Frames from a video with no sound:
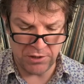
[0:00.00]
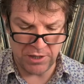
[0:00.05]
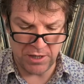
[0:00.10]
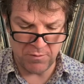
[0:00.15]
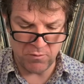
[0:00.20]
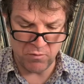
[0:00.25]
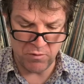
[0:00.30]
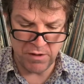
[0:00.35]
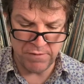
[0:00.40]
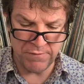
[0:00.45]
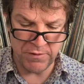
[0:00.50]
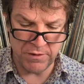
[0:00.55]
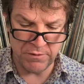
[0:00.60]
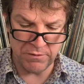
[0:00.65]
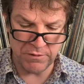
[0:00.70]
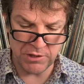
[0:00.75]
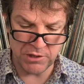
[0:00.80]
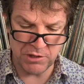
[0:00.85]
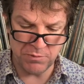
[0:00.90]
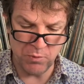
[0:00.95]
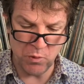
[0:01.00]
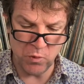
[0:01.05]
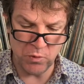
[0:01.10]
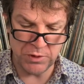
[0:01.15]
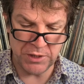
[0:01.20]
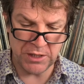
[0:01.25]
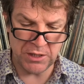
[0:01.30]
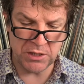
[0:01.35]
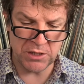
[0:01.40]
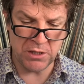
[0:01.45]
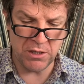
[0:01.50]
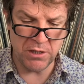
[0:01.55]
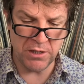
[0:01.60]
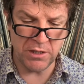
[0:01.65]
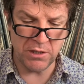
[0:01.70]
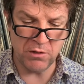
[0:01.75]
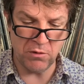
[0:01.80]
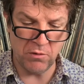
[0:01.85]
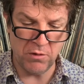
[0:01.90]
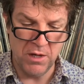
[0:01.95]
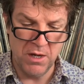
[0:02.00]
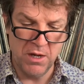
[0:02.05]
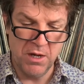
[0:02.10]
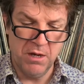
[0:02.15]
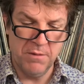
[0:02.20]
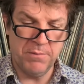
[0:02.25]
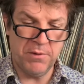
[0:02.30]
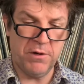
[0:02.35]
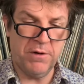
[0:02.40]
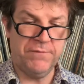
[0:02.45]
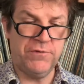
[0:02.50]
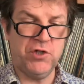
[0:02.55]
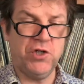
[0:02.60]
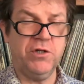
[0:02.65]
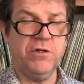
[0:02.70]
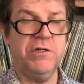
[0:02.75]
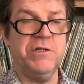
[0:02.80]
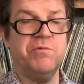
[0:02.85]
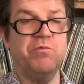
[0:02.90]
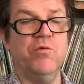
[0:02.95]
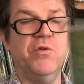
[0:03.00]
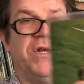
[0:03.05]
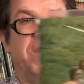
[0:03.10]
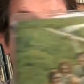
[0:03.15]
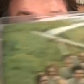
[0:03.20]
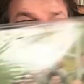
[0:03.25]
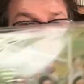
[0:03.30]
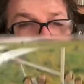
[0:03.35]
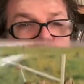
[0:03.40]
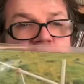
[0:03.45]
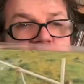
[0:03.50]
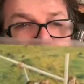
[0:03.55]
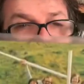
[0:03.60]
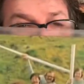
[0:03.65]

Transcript: theme or even a sporting title, but I've chose Woody Herman's